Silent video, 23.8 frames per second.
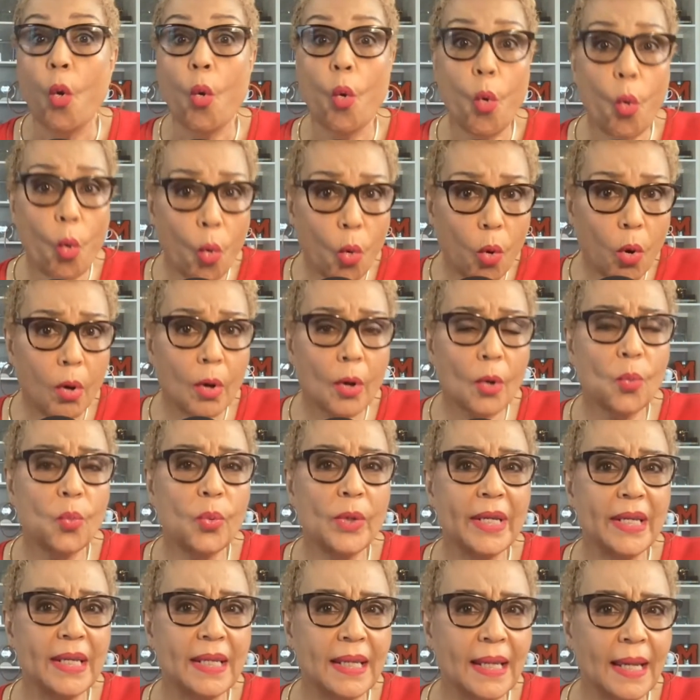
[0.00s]
or
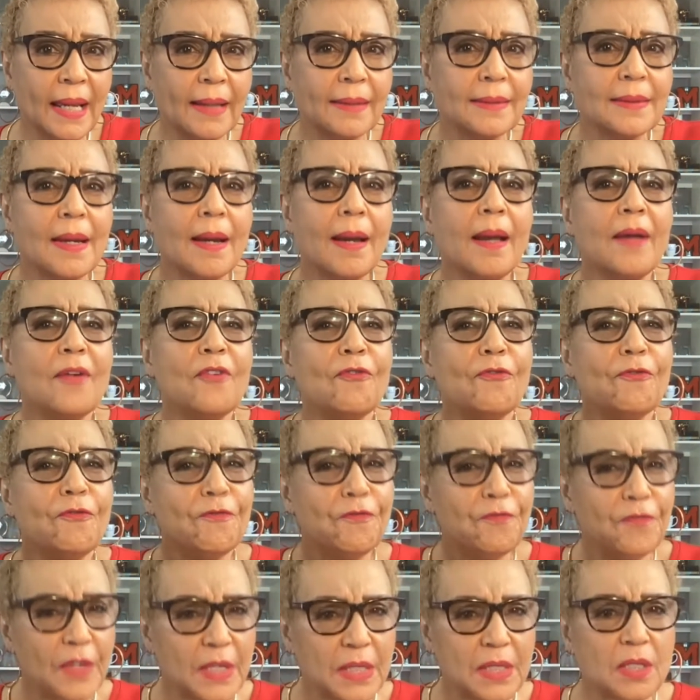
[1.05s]
we get
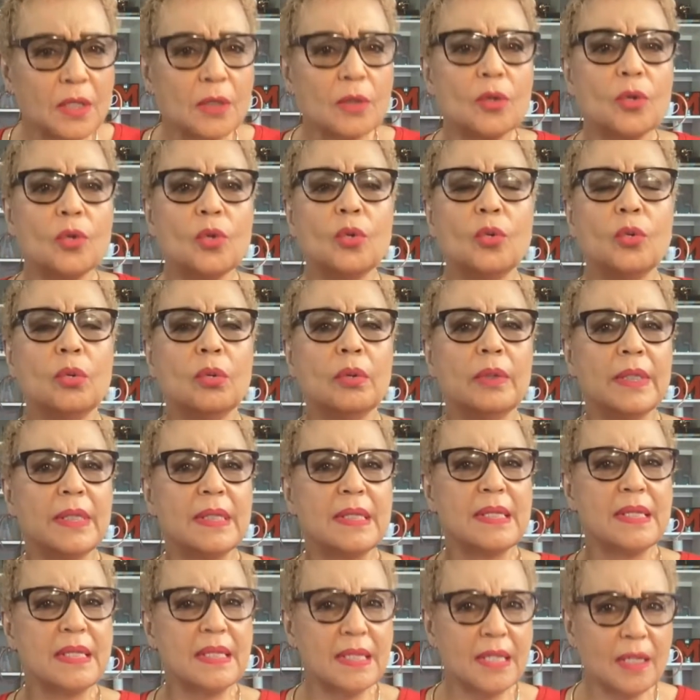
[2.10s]
physical
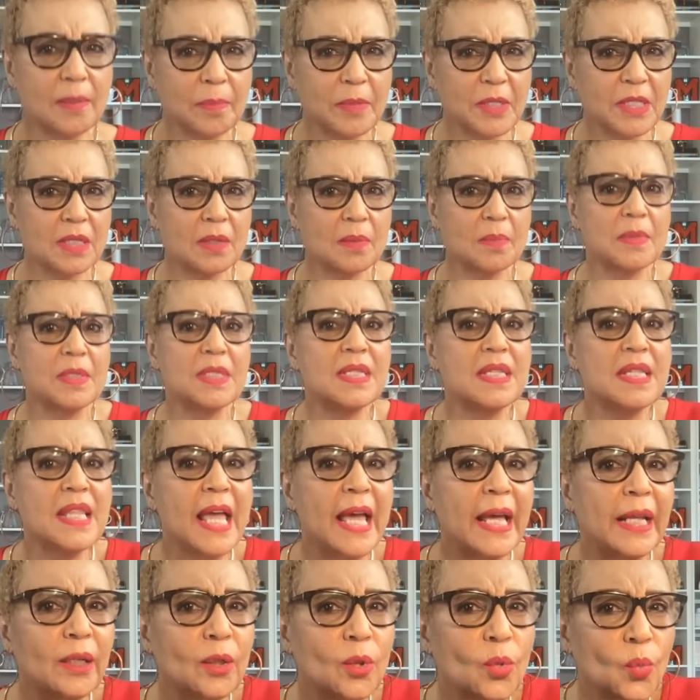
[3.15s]
symptoms
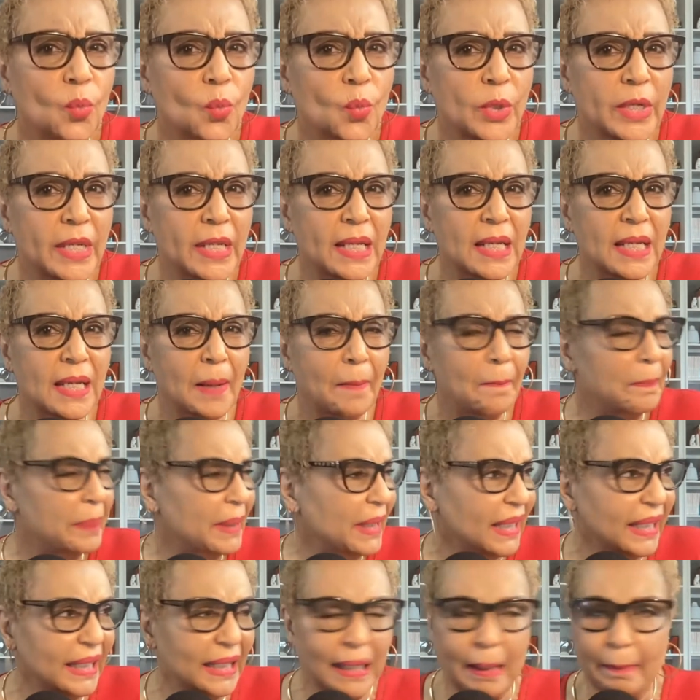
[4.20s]
that we
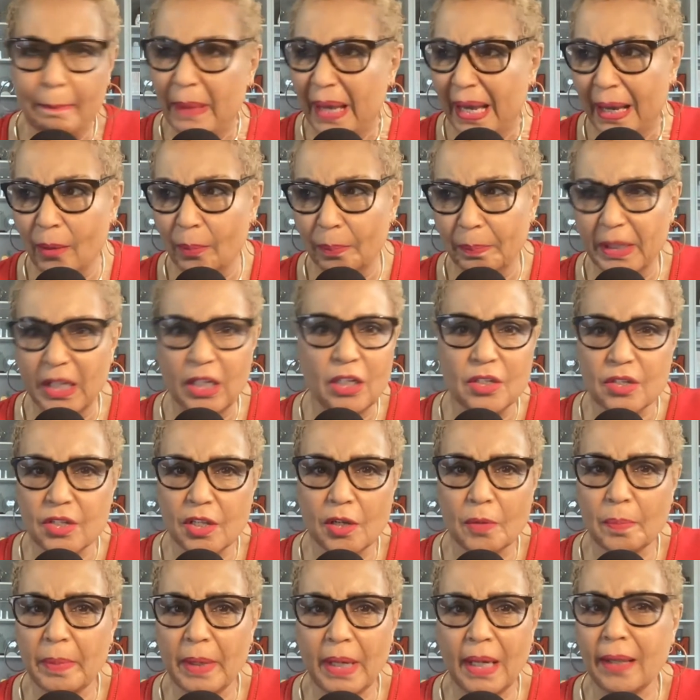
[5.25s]
complain about because
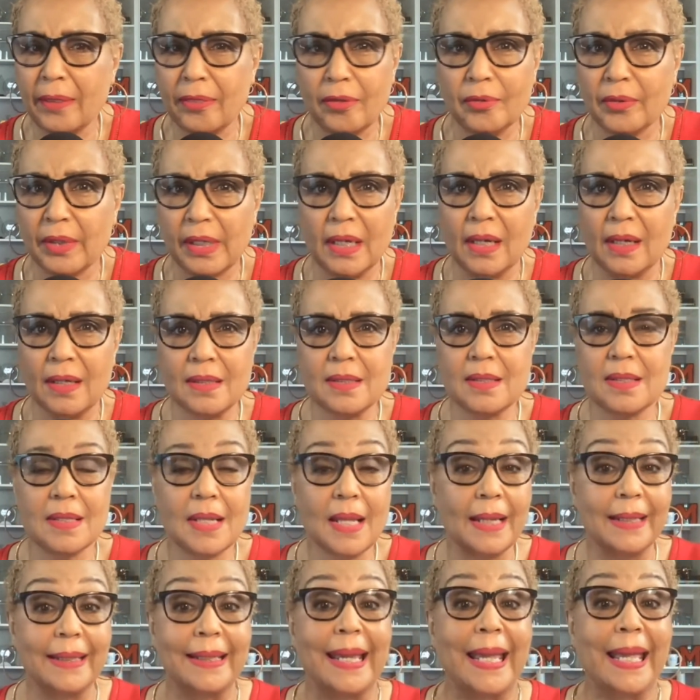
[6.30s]
they're bothering us,
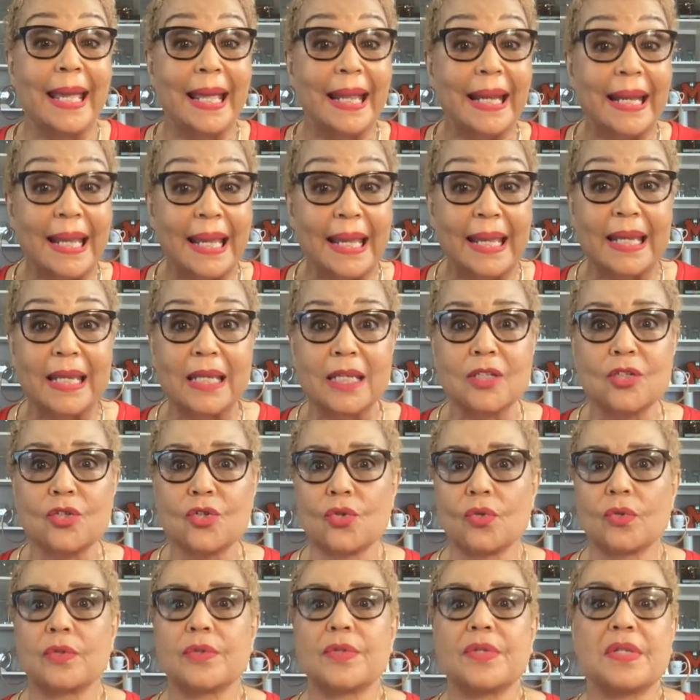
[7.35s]
like headaches
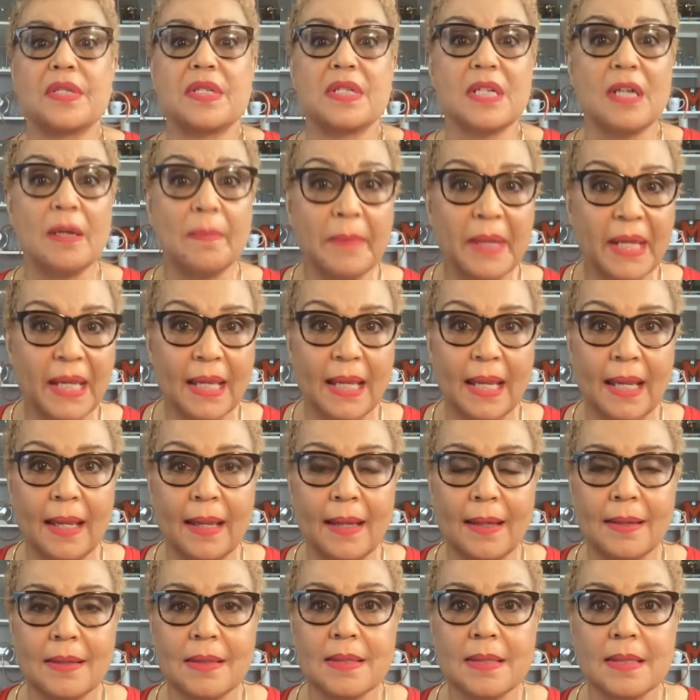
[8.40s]
or stomach
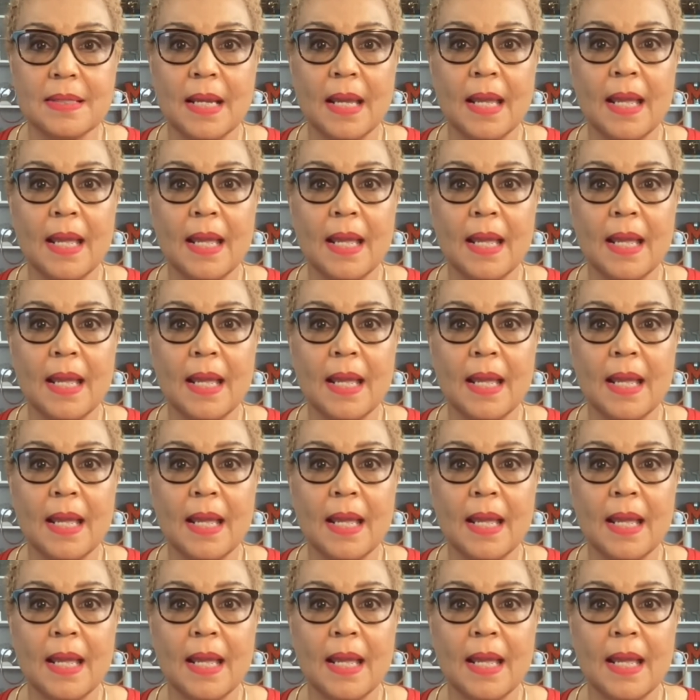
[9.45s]
aches,